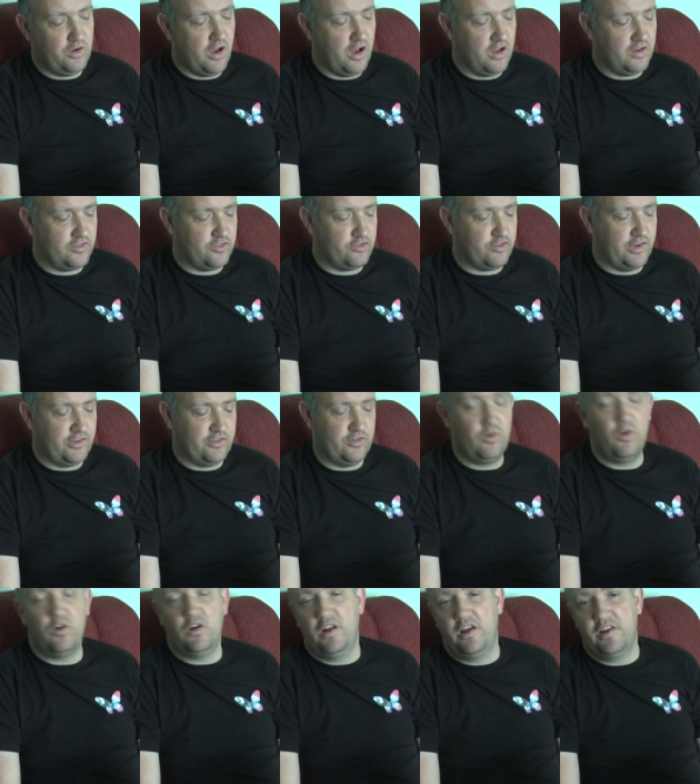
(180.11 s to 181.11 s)
concentration
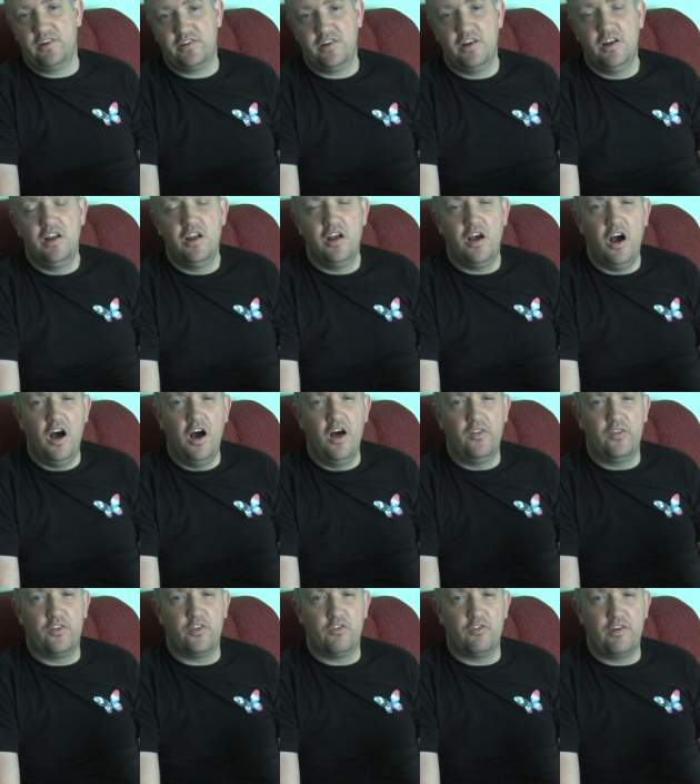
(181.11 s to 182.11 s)
or light
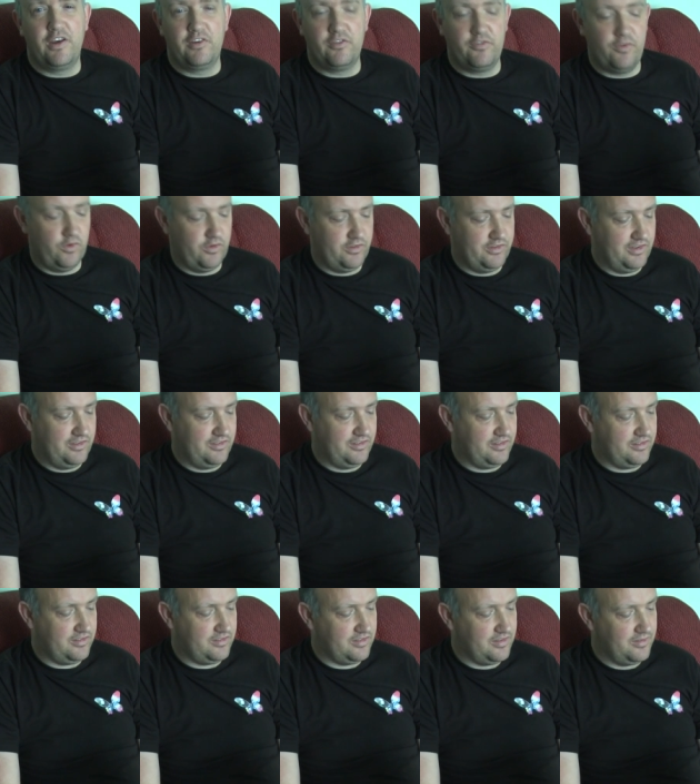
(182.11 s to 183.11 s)
on the rate of
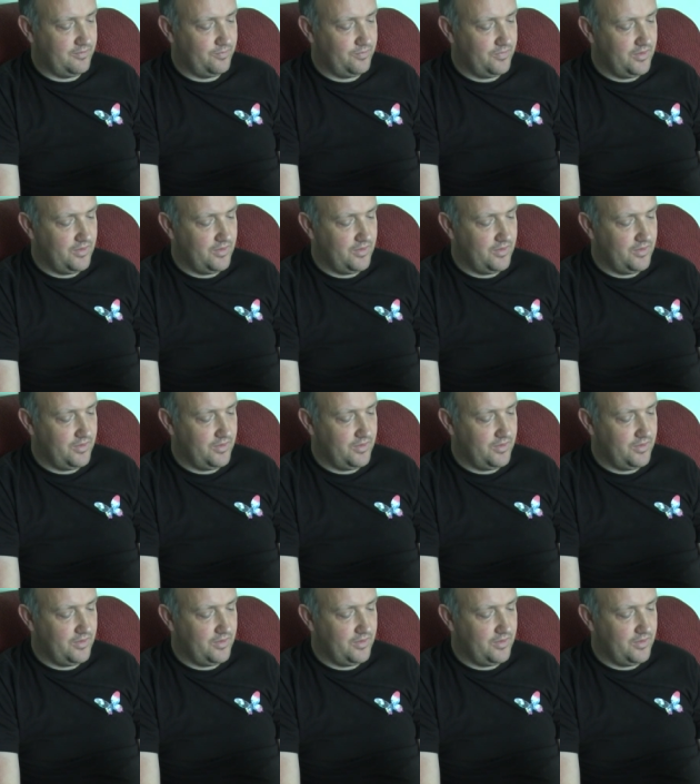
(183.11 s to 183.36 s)
photosynthesis.